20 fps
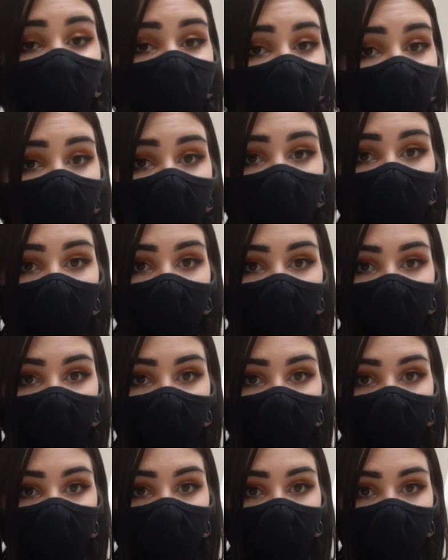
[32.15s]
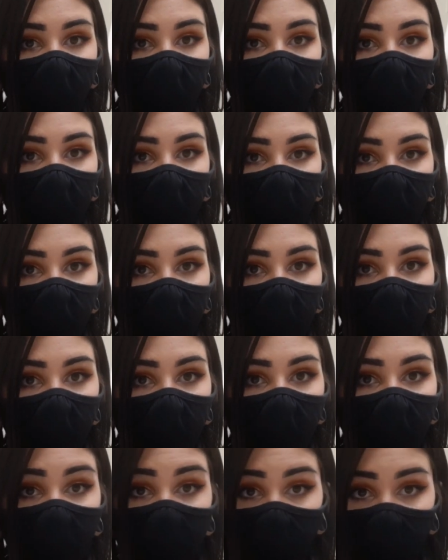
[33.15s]
jabbed by a needle
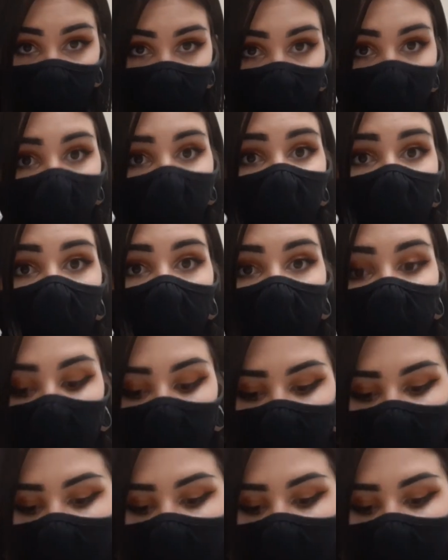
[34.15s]
to draw up the